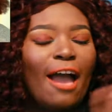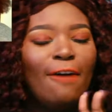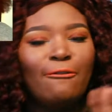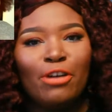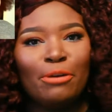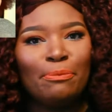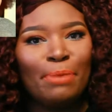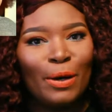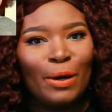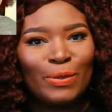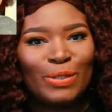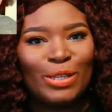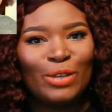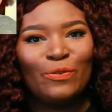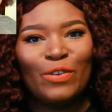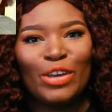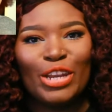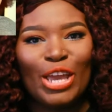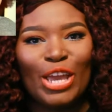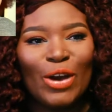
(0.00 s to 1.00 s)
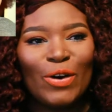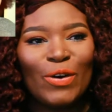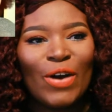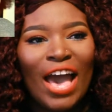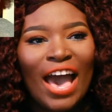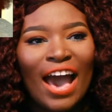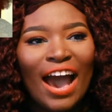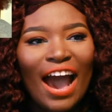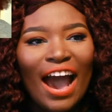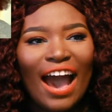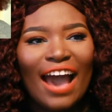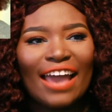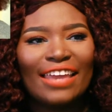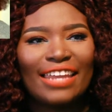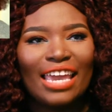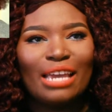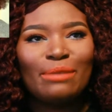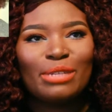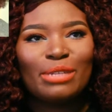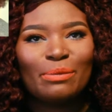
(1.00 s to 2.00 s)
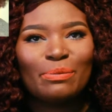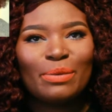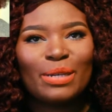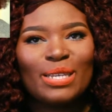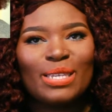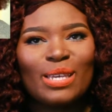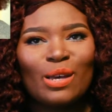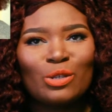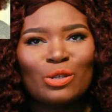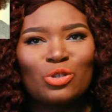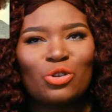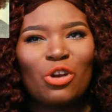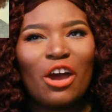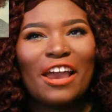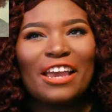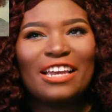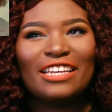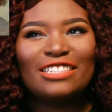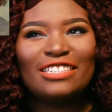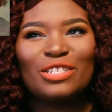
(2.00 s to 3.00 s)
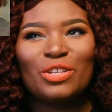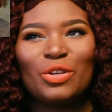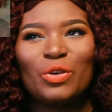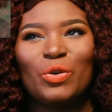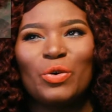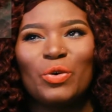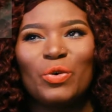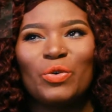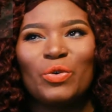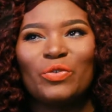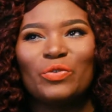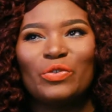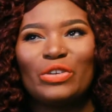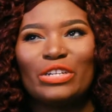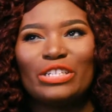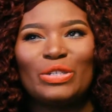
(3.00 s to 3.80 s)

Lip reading: ever posted video, I named it because I was trying to